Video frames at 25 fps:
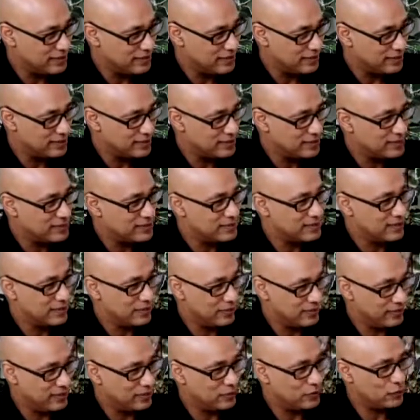is
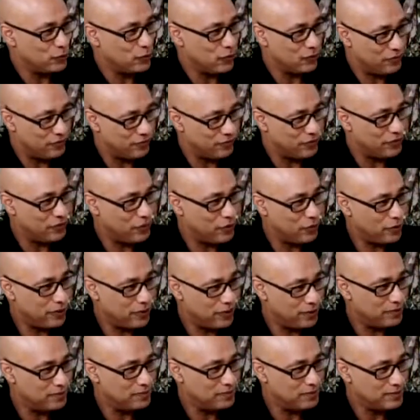thinking to overthrow
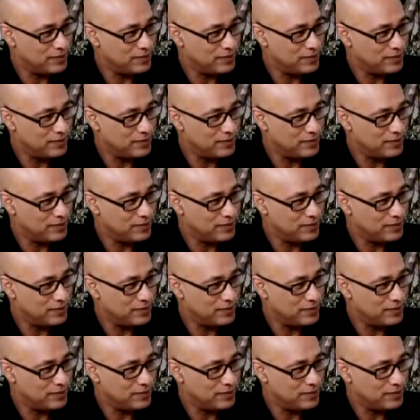him.